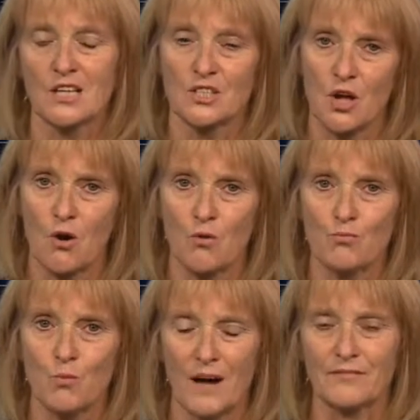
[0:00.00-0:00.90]
So
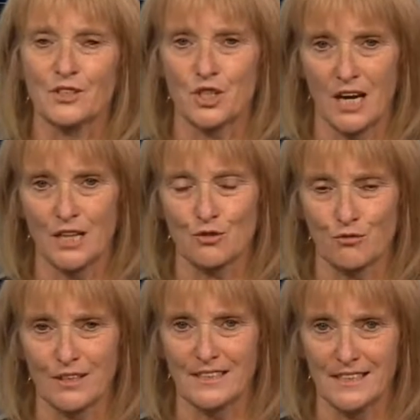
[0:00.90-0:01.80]
what the change
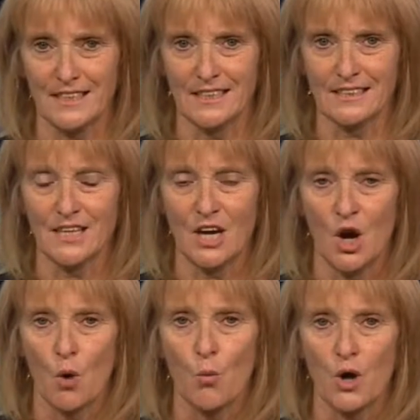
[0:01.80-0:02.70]
really did
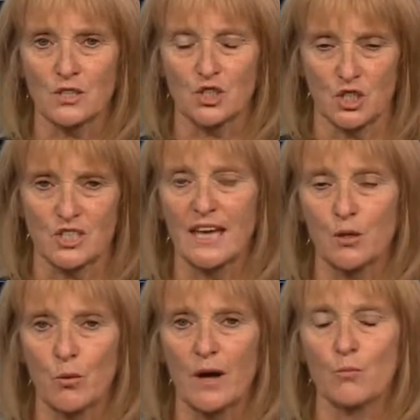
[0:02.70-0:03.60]
was just
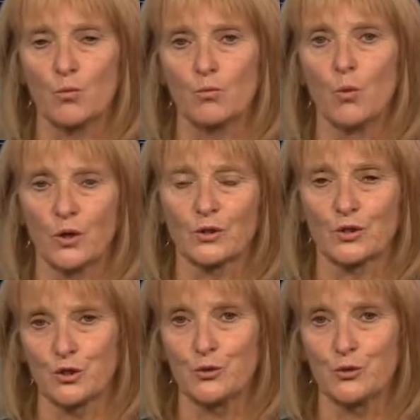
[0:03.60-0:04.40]
take away one and